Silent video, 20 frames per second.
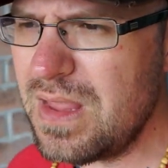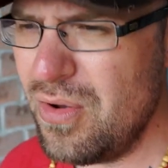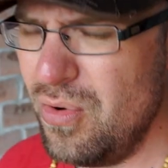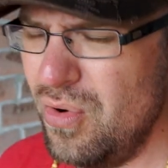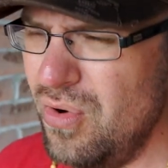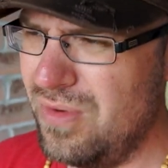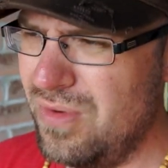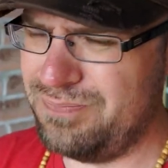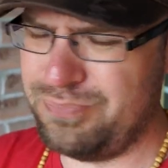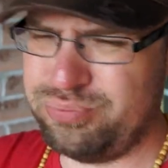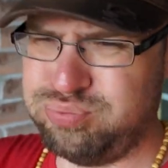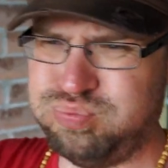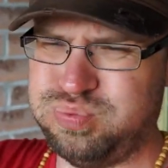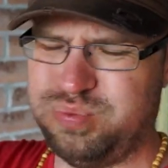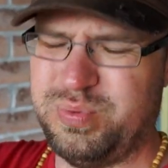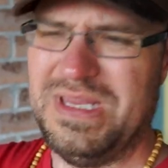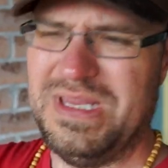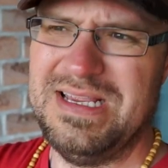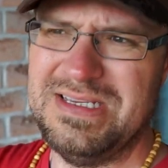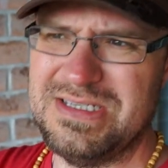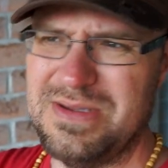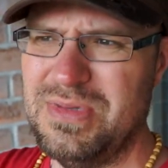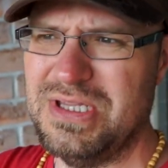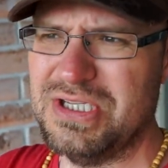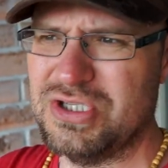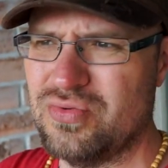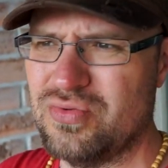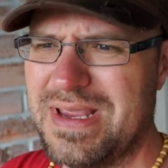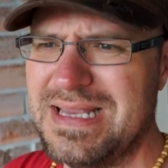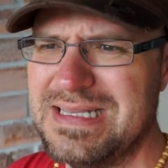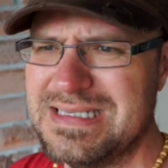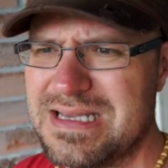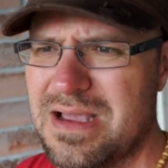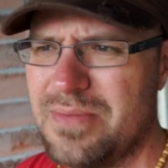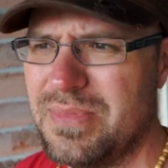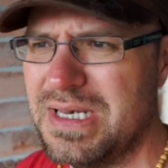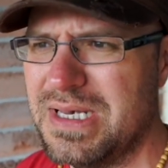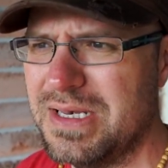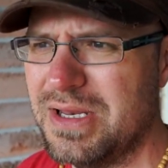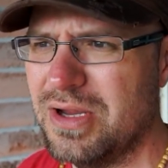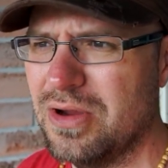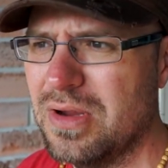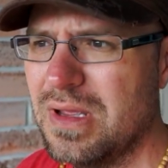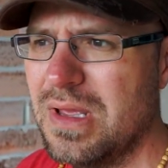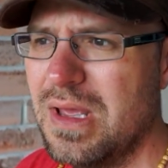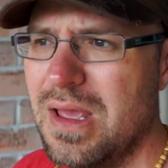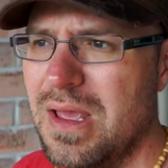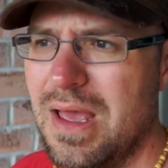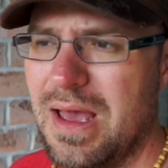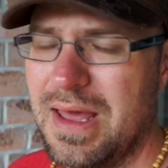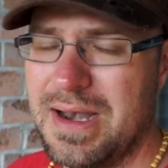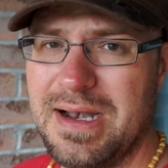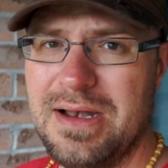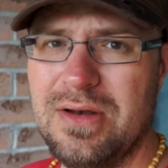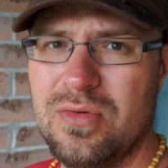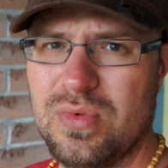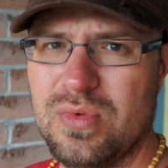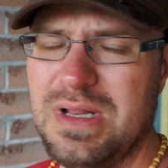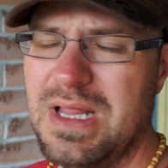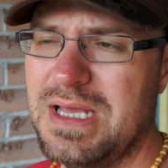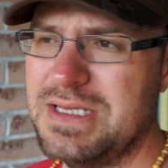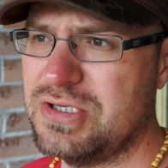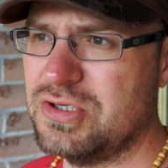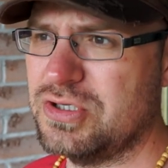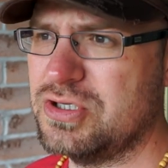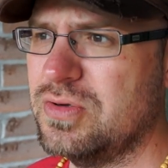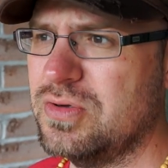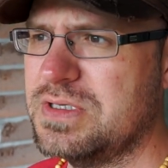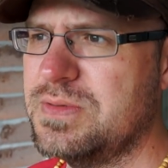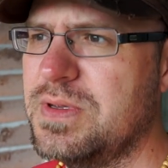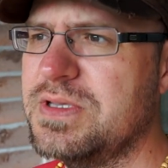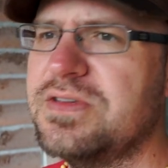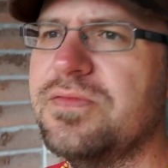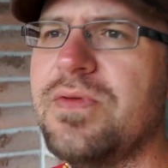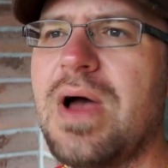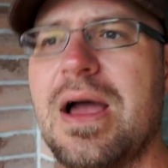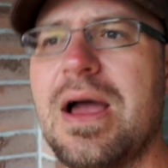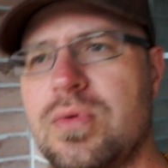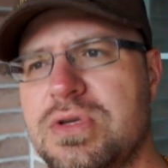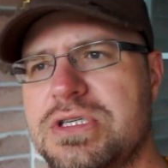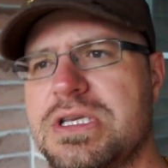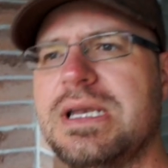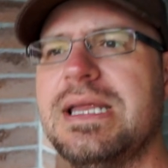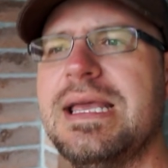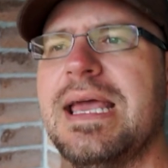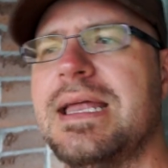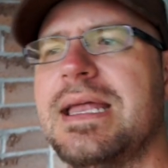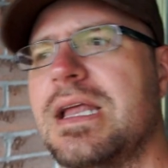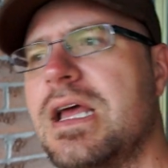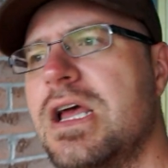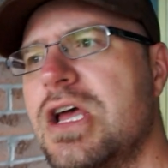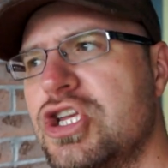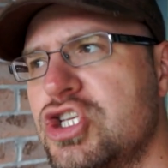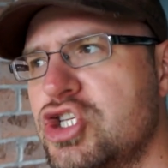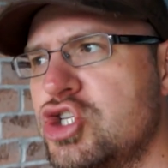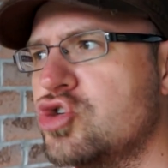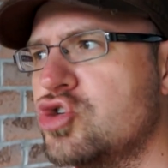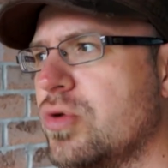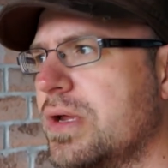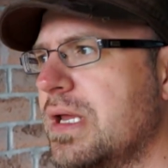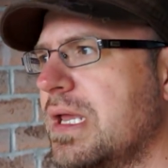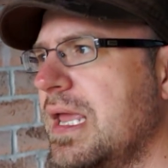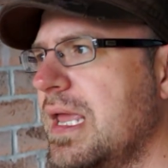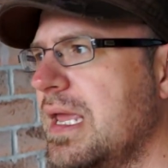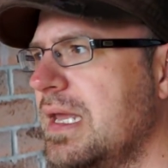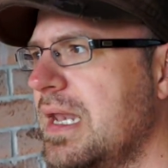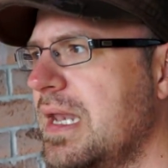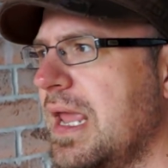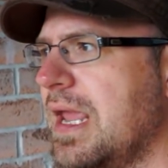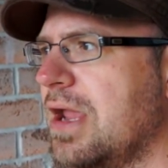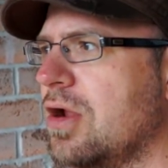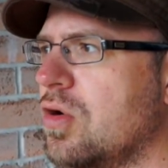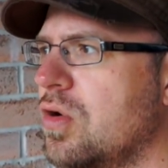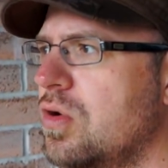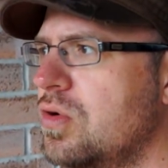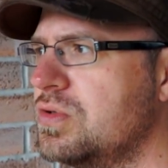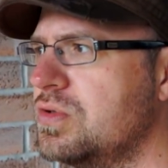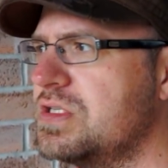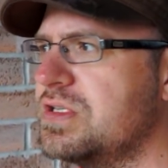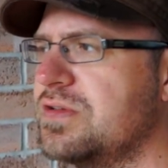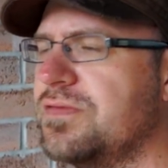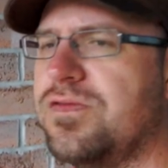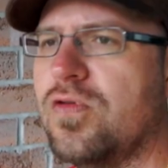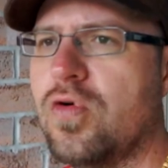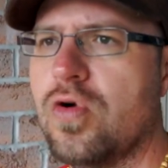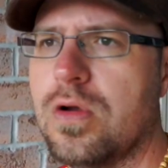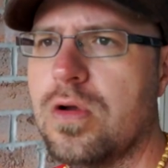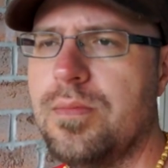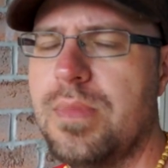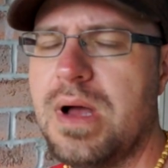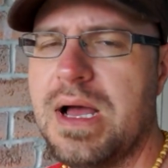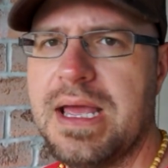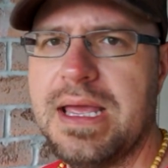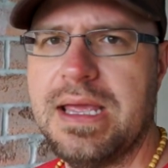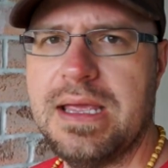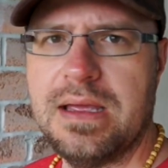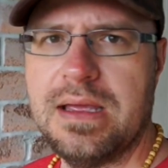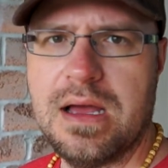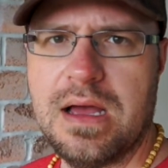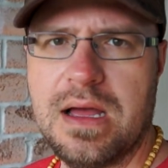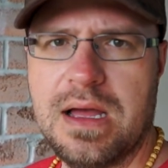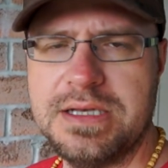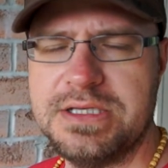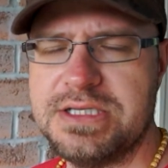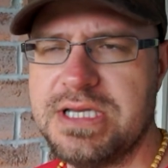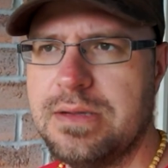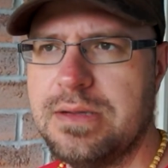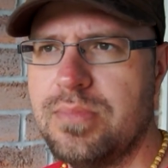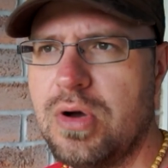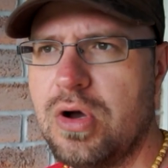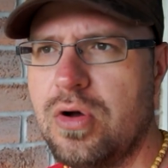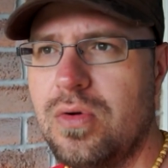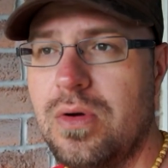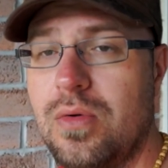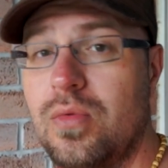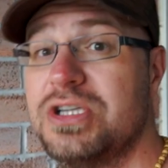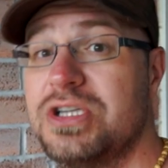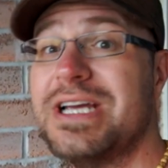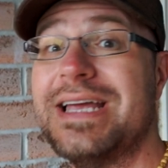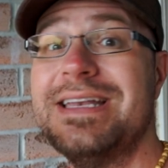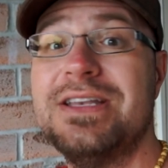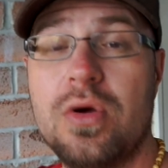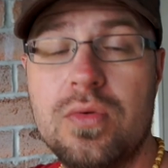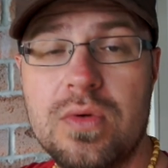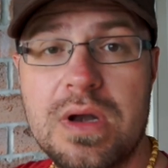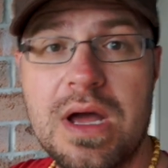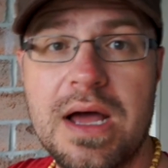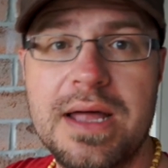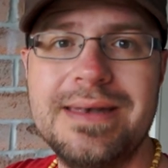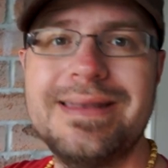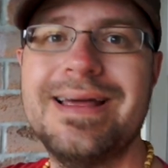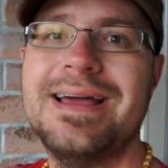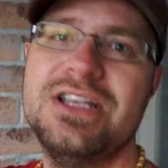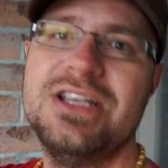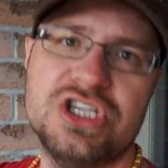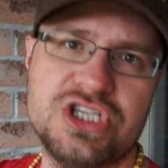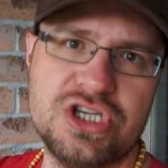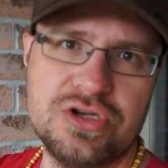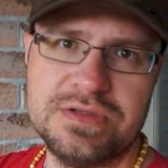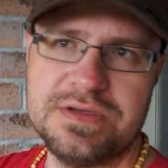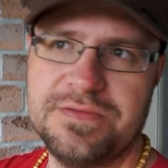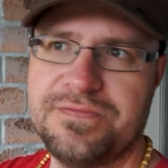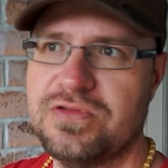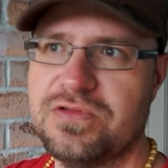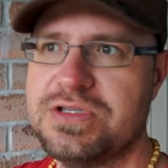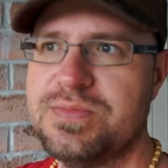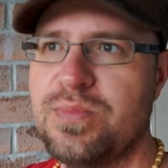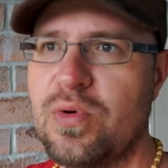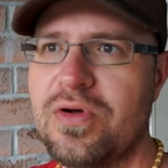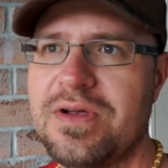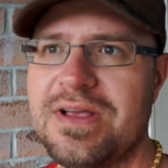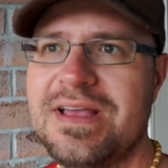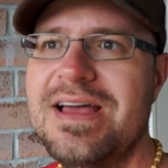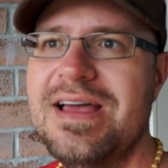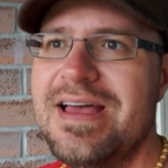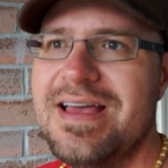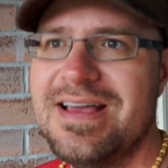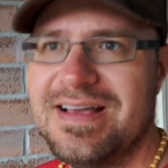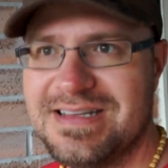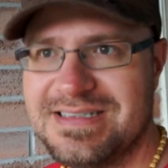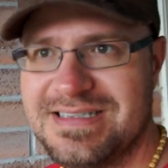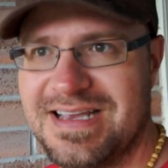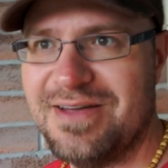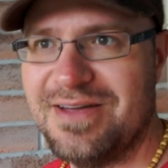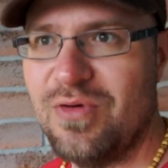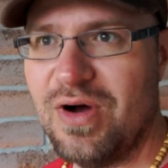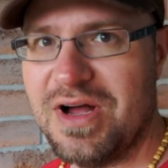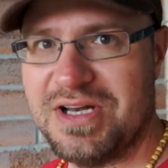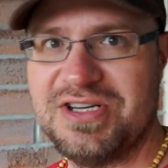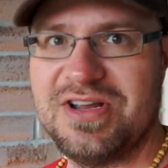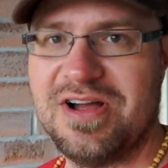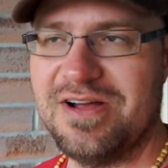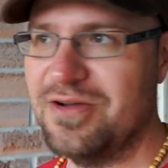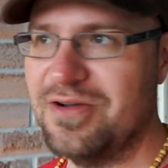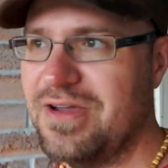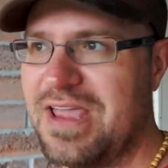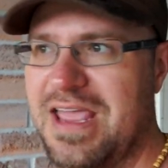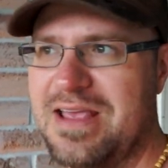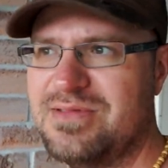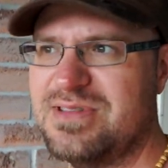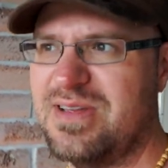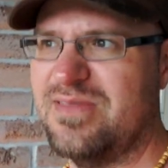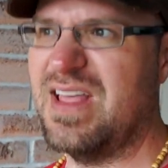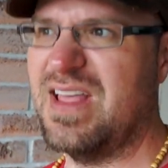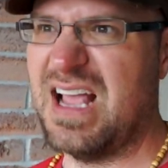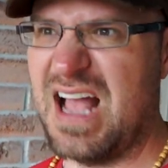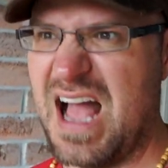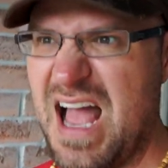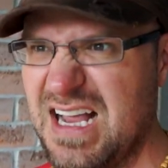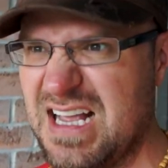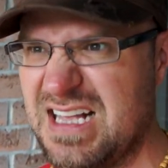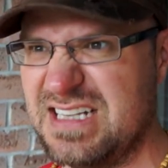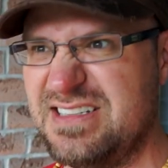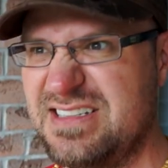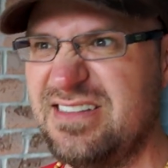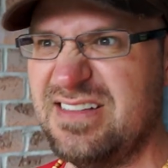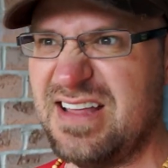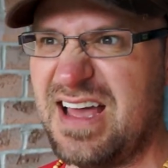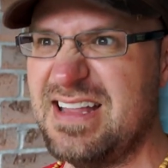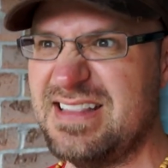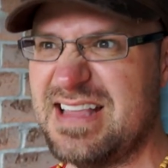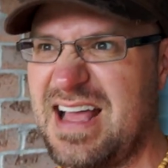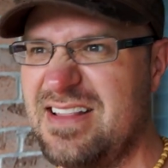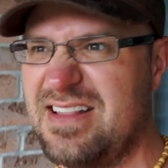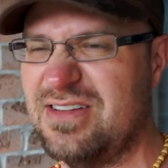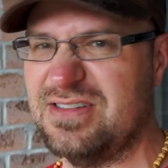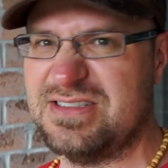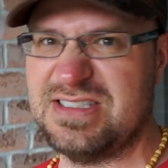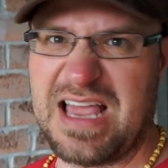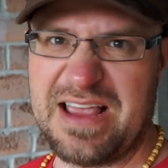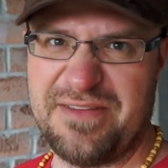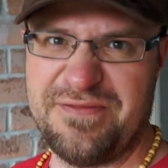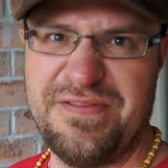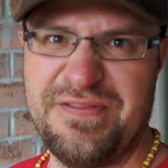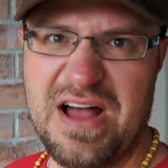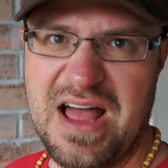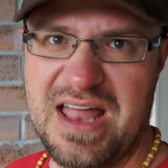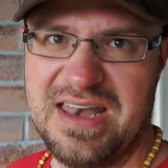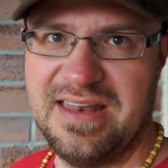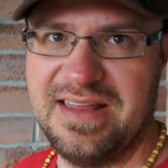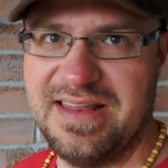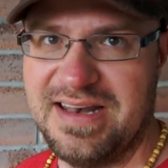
Oh, some of this rain's coming in here. And I didn't realize they're so expensive. I was gonna get string in arrows for my hunting bow, which I don't hunt, I just use it for sport. Cause I watched Hunger Games, I'm like, I could do that, that looks like fun.